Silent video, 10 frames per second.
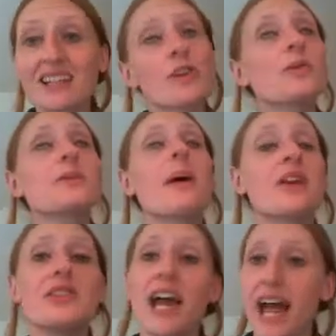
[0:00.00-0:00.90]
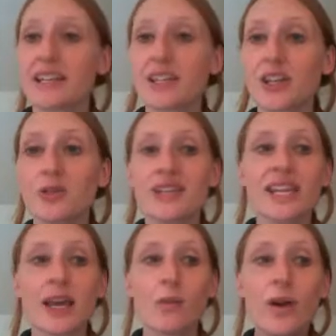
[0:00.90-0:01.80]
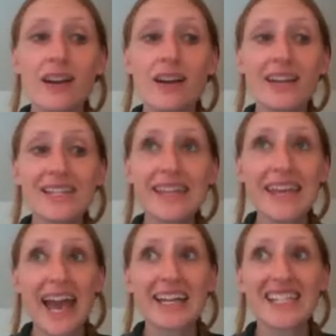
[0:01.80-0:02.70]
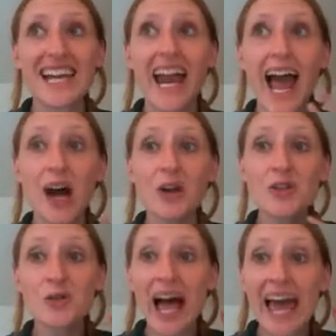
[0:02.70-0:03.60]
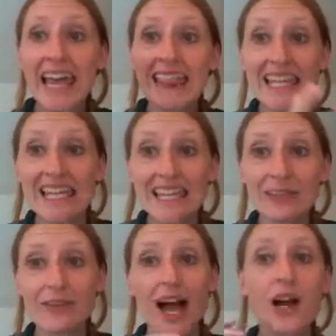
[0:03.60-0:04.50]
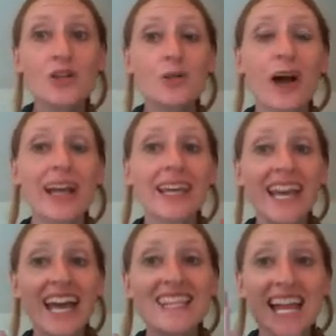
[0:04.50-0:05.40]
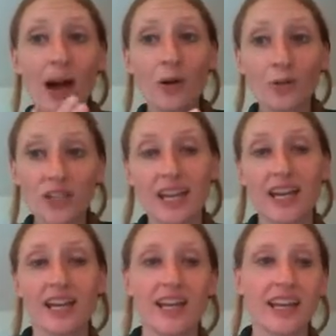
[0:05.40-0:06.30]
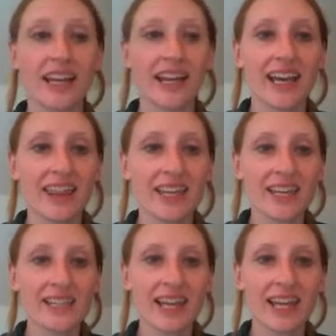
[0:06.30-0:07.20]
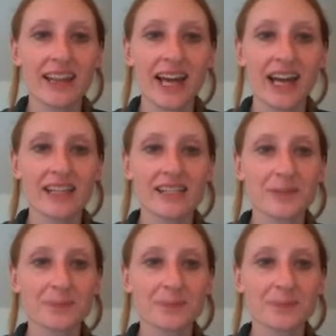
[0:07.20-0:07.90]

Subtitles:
It's always better to ask. You can say, where is the exit? How do I leave? How do I get out? Things like that.